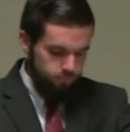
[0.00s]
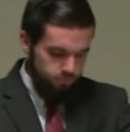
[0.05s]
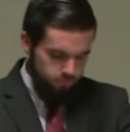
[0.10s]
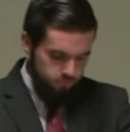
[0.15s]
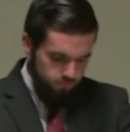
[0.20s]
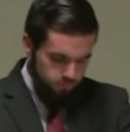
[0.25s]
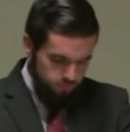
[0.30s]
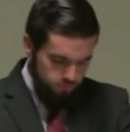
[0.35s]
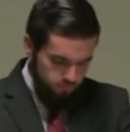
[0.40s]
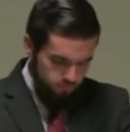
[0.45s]

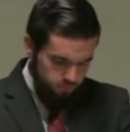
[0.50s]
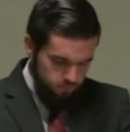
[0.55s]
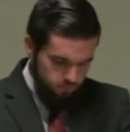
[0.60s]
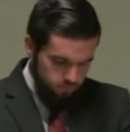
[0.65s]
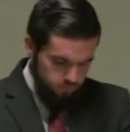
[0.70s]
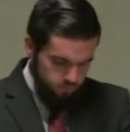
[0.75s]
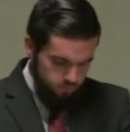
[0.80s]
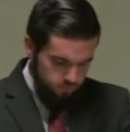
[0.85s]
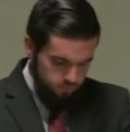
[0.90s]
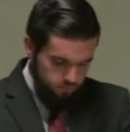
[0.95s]

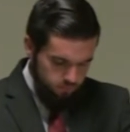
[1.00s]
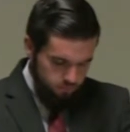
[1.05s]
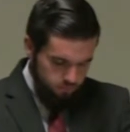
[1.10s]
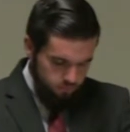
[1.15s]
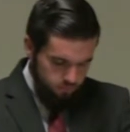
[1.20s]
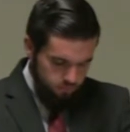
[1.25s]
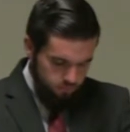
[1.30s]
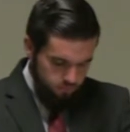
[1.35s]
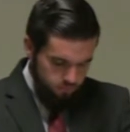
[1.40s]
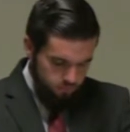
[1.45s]

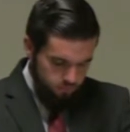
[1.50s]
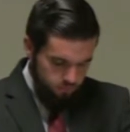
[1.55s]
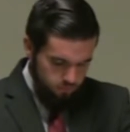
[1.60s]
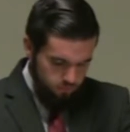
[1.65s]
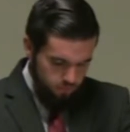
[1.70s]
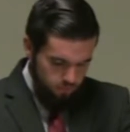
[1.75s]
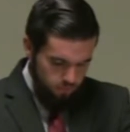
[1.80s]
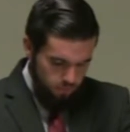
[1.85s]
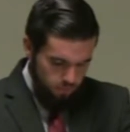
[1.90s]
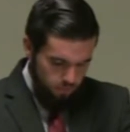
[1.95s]

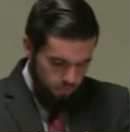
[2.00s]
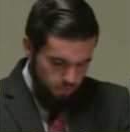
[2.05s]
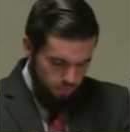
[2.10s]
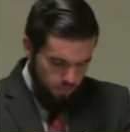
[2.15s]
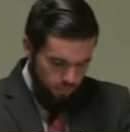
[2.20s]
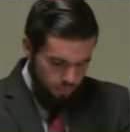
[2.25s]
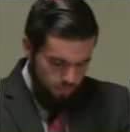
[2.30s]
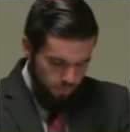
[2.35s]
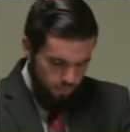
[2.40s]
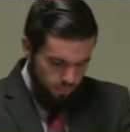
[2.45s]

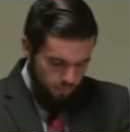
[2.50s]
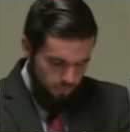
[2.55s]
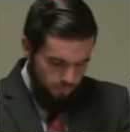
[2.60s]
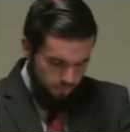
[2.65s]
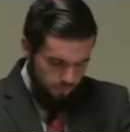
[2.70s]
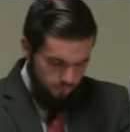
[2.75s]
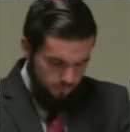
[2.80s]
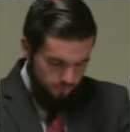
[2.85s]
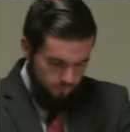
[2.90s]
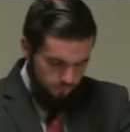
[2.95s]

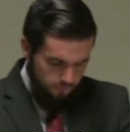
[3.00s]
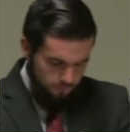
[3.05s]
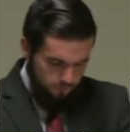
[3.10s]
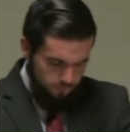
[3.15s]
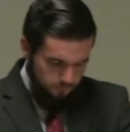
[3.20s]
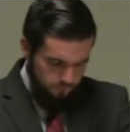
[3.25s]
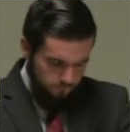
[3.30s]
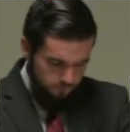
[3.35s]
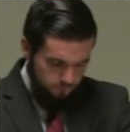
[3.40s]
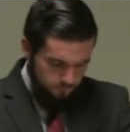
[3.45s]

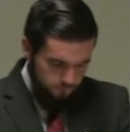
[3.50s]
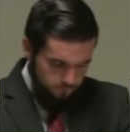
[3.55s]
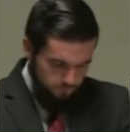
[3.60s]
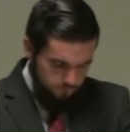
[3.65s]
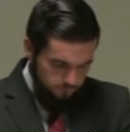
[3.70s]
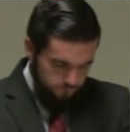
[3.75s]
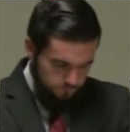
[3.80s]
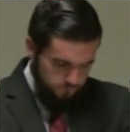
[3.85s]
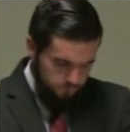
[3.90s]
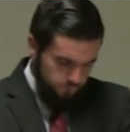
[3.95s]

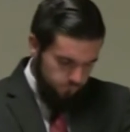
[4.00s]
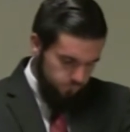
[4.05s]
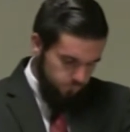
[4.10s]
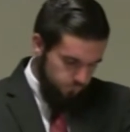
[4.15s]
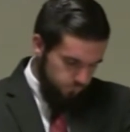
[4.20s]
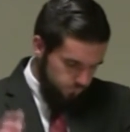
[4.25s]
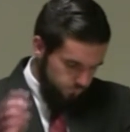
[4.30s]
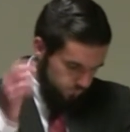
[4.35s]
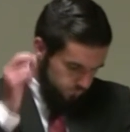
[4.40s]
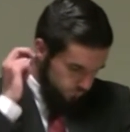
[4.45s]

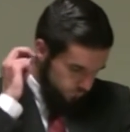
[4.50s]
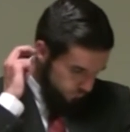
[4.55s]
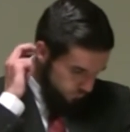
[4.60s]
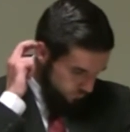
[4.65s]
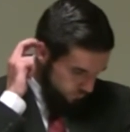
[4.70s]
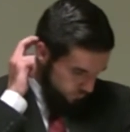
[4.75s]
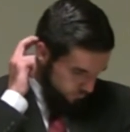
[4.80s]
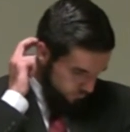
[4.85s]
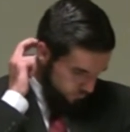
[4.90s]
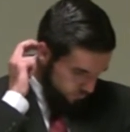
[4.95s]

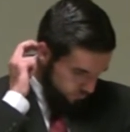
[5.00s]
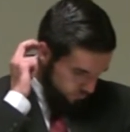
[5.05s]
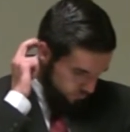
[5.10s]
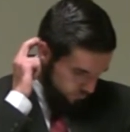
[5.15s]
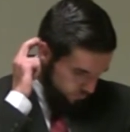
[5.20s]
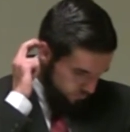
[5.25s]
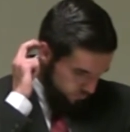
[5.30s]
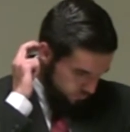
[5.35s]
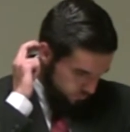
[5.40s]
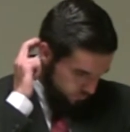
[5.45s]

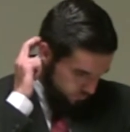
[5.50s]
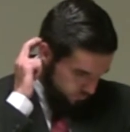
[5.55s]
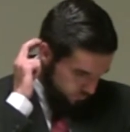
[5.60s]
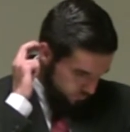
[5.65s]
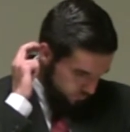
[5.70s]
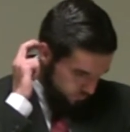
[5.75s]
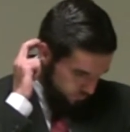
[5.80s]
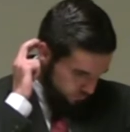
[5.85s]
(no one is talking)